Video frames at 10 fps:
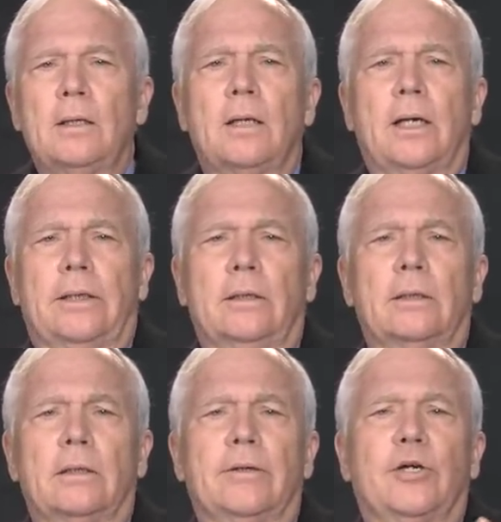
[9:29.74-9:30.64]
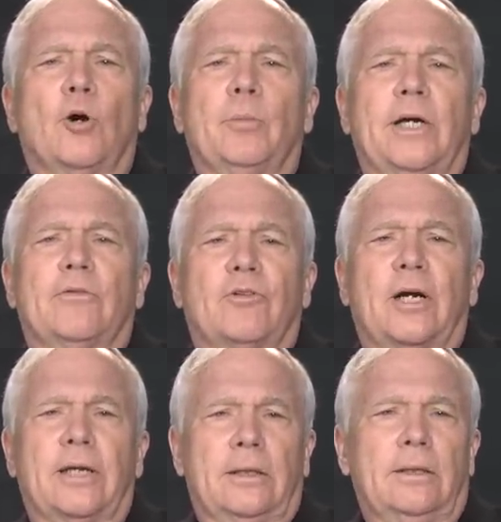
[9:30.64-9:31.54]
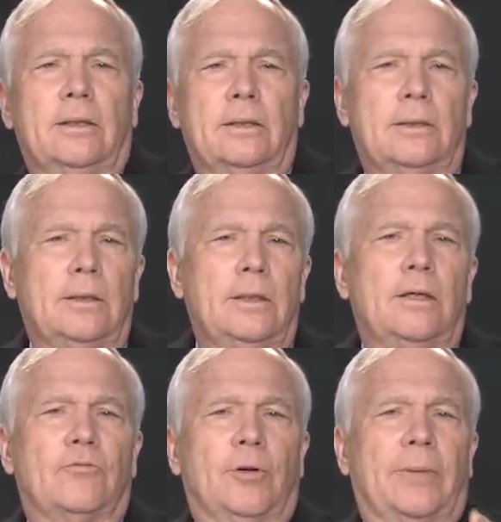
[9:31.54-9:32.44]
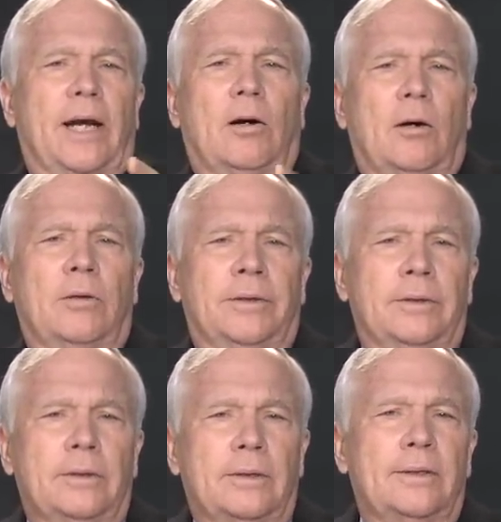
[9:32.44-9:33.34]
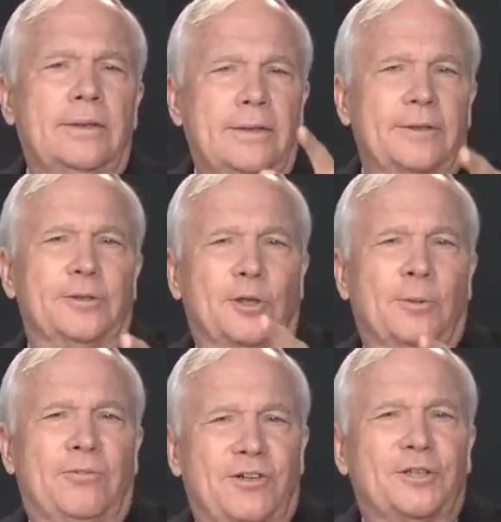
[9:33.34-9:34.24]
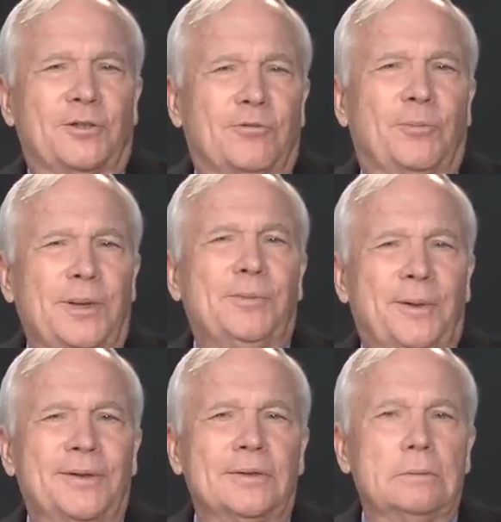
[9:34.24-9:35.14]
hey, don't be afraid. From now on, you're going to be fishing for people.